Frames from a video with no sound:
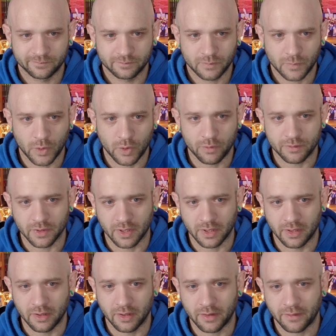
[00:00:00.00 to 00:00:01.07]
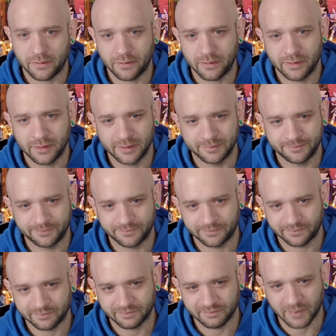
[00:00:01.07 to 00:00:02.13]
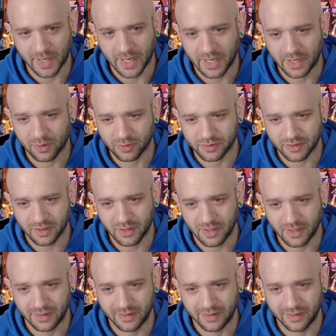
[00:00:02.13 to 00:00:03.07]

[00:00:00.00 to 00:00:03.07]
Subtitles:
You've done enough. My anger is gone.